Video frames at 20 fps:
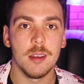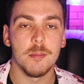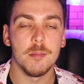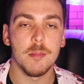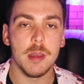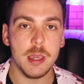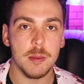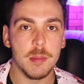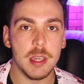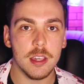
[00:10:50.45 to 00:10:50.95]

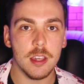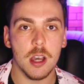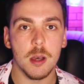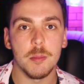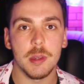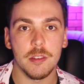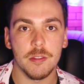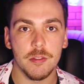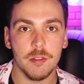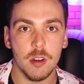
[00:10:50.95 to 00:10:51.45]
may be
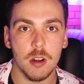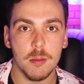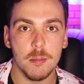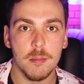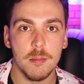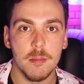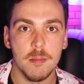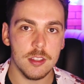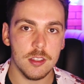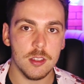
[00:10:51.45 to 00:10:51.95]
coming from.
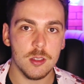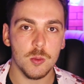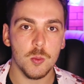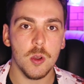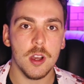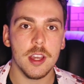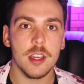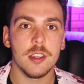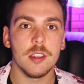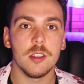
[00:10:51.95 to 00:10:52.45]
This is
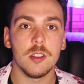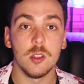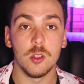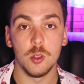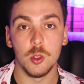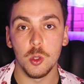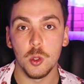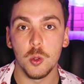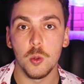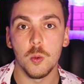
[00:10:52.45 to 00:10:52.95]
why
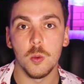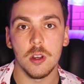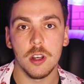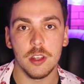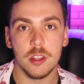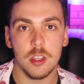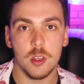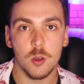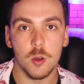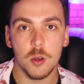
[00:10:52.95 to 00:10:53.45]
you
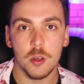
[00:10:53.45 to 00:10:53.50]
are the